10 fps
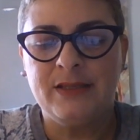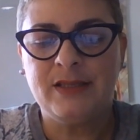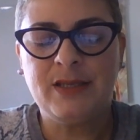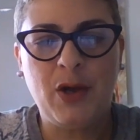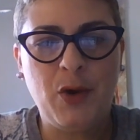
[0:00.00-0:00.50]

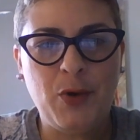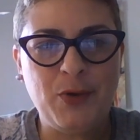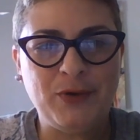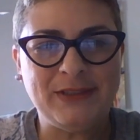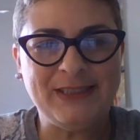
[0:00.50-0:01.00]

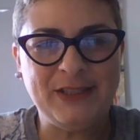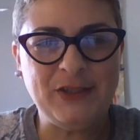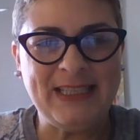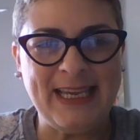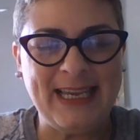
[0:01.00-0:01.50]
So
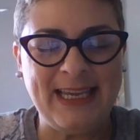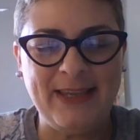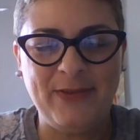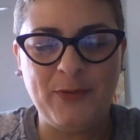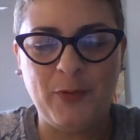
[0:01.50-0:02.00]
today,
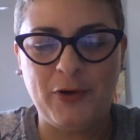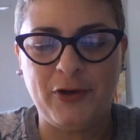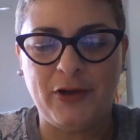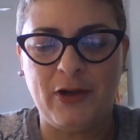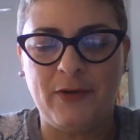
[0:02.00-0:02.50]
the
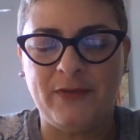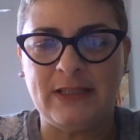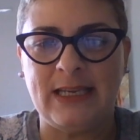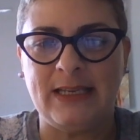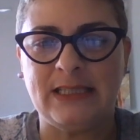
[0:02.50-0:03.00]
word of the
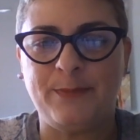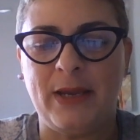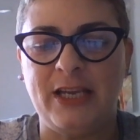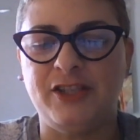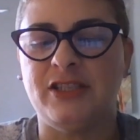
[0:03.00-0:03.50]
day is
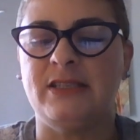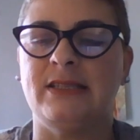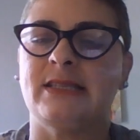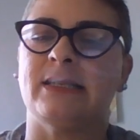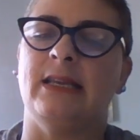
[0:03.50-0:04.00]

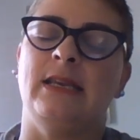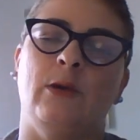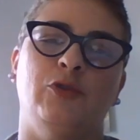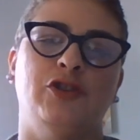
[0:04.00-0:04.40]
patience, and I will